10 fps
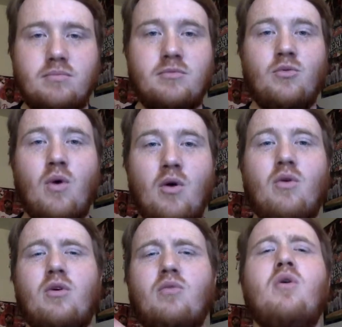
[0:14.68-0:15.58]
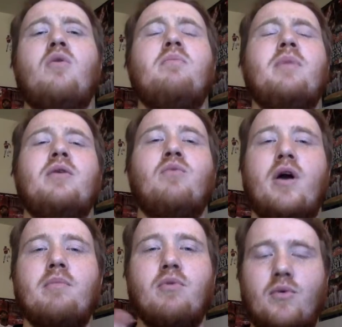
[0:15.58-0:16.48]
quote-unquote
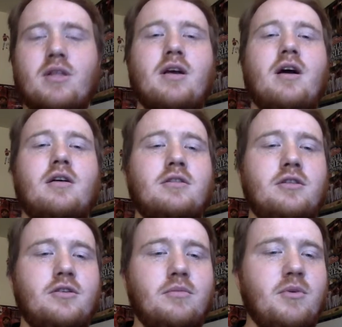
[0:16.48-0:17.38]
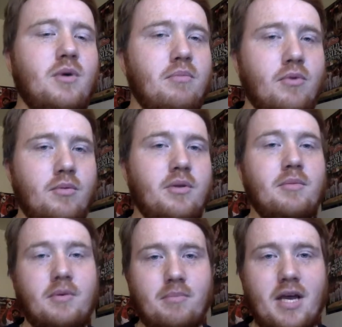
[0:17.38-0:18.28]
midway point that I'll consider the midway point. Will be a
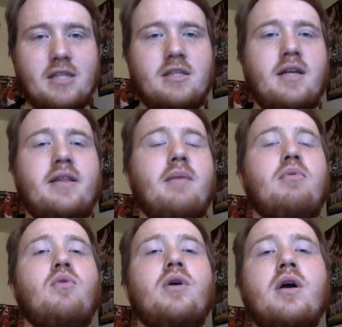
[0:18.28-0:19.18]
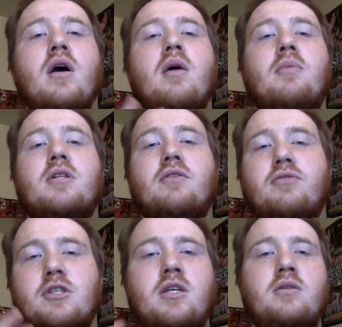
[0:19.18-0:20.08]
bit past it at that point. But
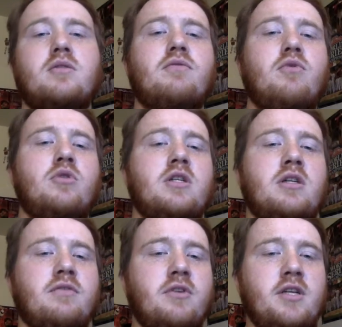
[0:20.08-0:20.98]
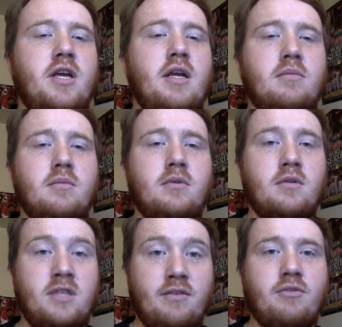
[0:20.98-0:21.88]
different teams are, of course, at different games,
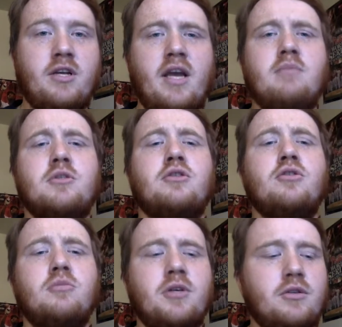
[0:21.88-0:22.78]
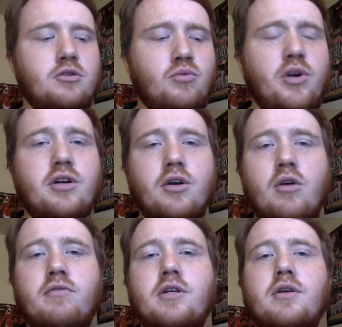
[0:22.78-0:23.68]
in this weird
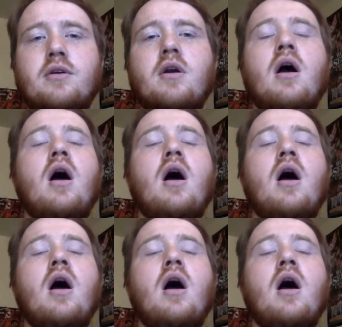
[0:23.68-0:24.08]
COVID year